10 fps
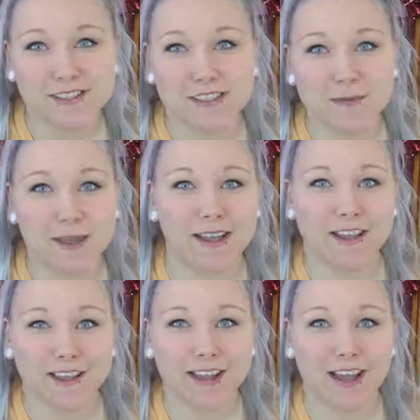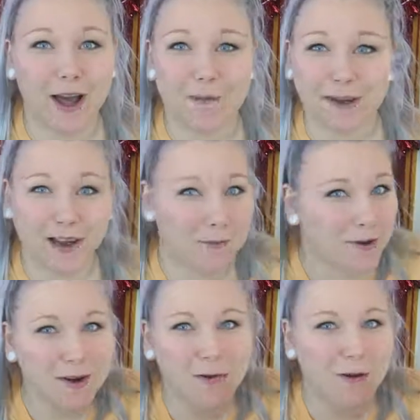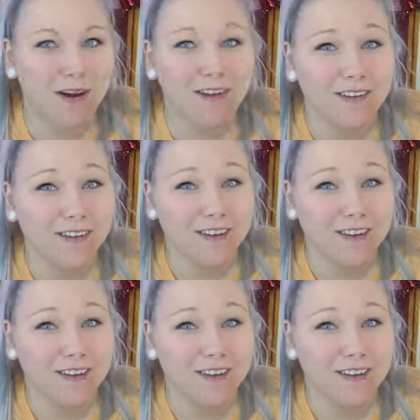still make it look like I'm coming to work.